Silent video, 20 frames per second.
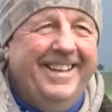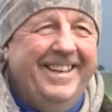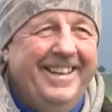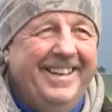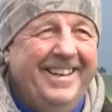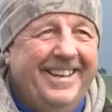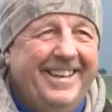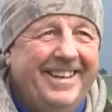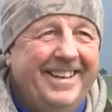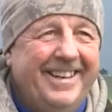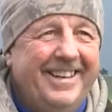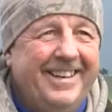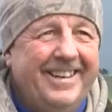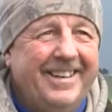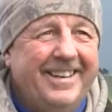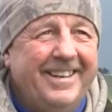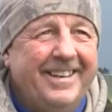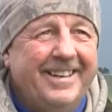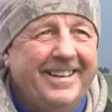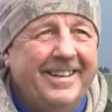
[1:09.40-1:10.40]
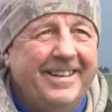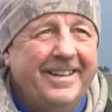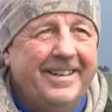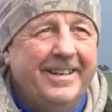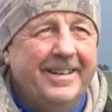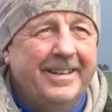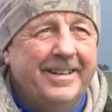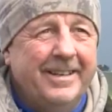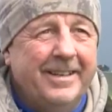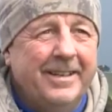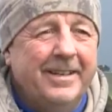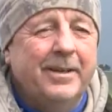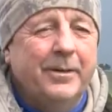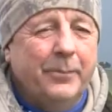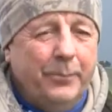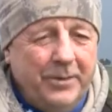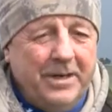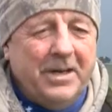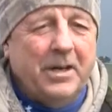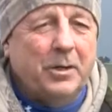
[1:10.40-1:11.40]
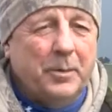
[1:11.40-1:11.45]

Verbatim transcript: So you're in a good place here. We're in